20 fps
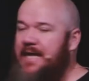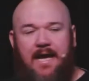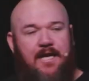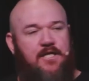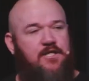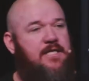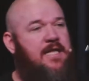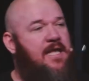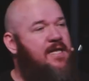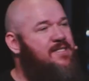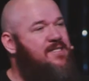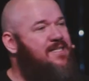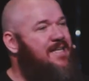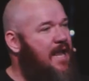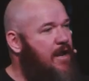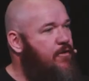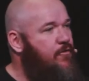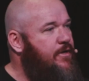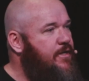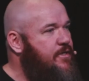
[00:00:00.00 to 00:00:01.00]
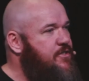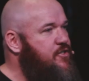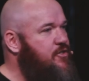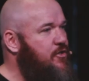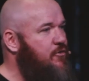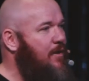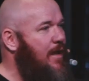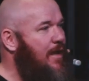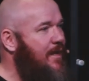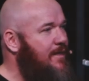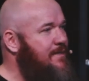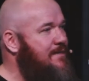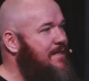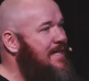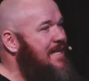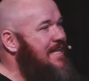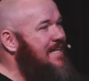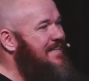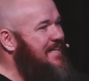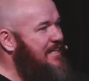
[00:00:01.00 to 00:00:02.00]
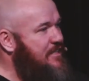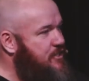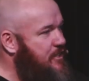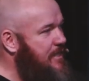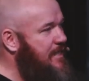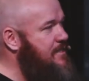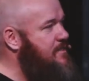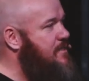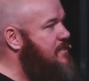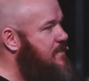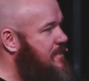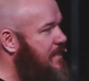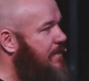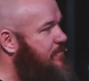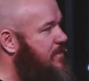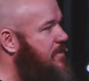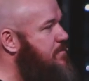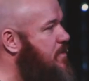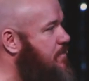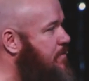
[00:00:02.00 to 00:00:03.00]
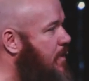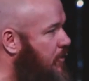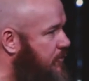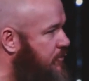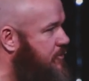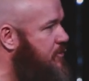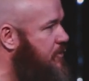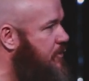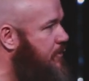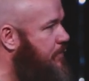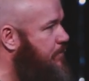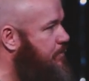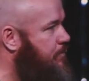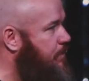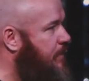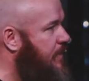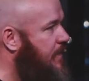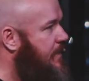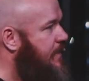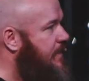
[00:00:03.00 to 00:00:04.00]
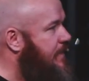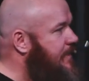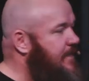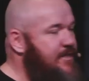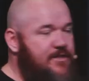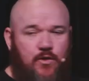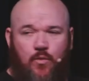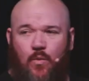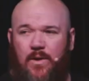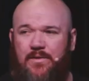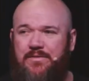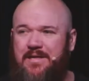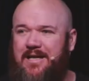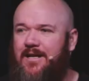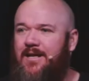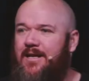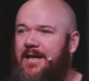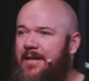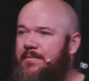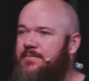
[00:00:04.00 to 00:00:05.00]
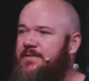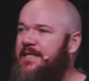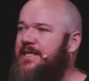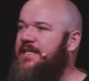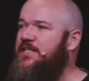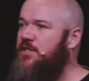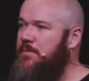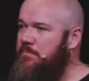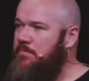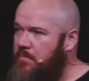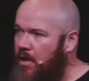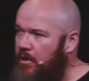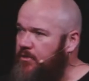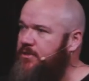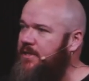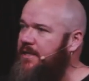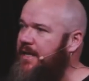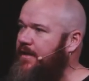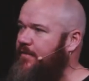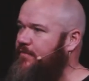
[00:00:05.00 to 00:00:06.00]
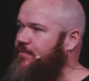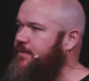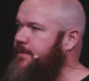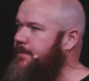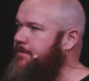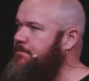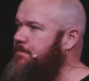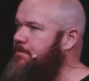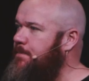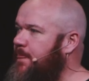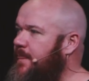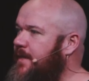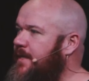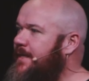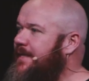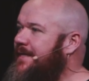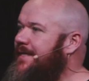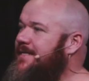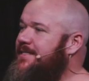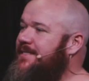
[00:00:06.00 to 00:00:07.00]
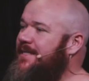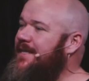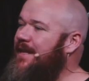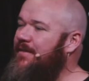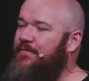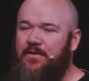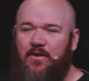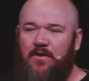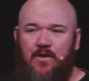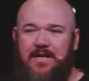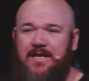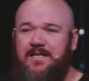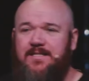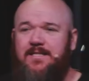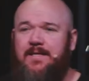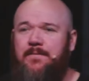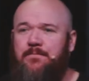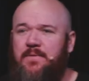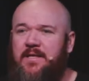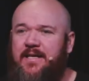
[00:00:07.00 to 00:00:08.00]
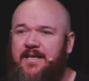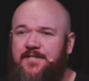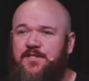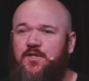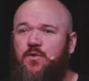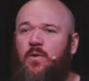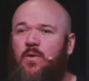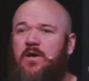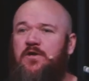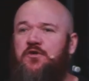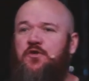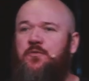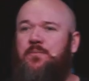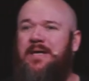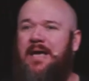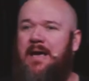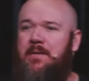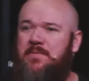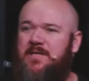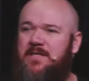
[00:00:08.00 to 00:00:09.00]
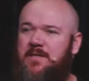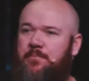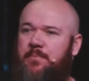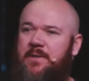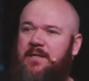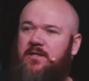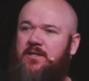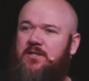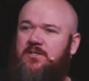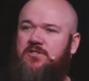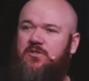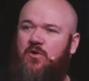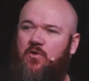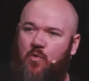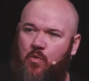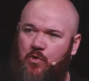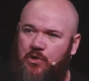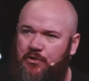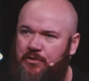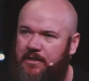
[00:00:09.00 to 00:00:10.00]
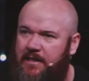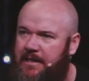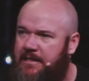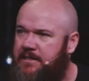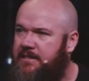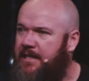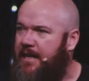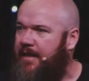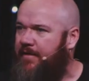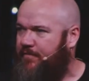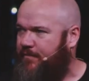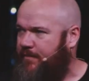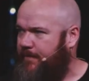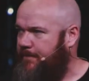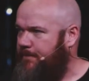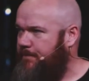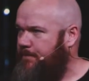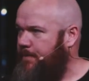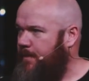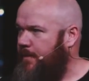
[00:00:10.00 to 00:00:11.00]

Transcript: He actually has the arrogance to write that Jesus loved him the most. He's the one that claims that he's the most loved. He's the love. He's the, he's the one who'd be humming the Beatles song, All You Need Is Love.